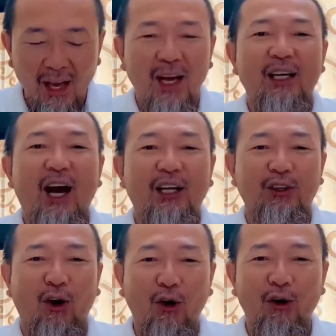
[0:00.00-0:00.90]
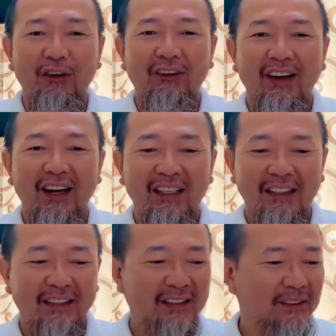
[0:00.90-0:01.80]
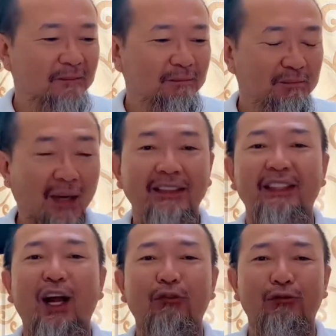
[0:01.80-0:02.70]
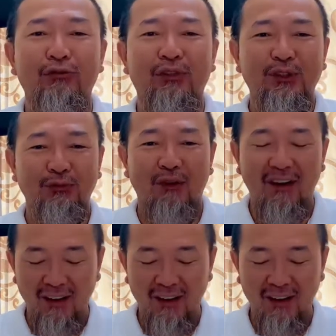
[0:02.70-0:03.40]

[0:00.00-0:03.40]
got on myself as far